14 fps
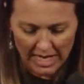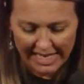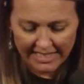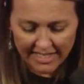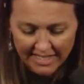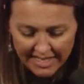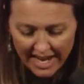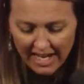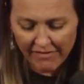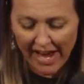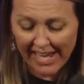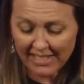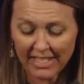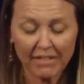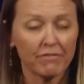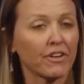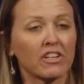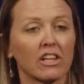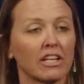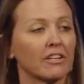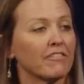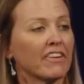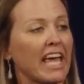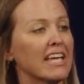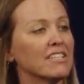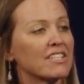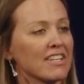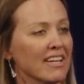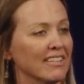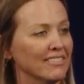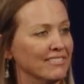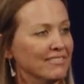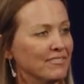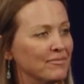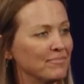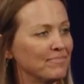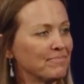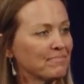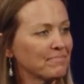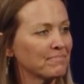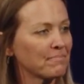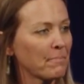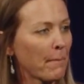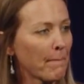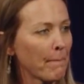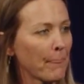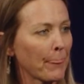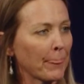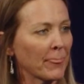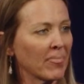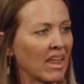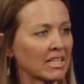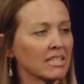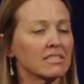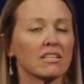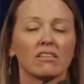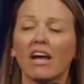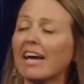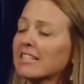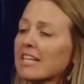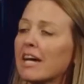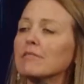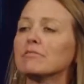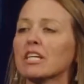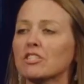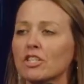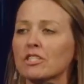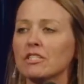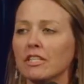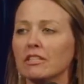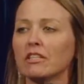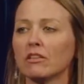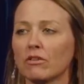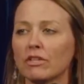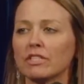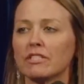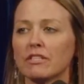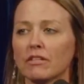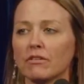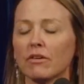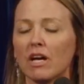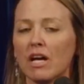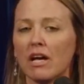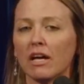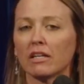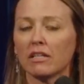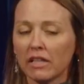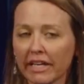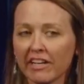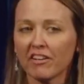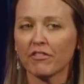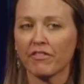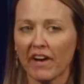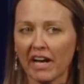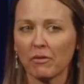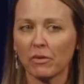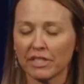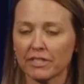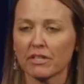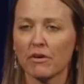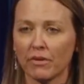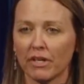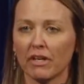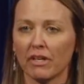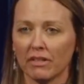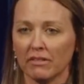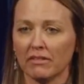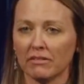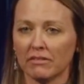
Instead of asking for clarification, because a lot of times I just need the Lord to clarify what's going on.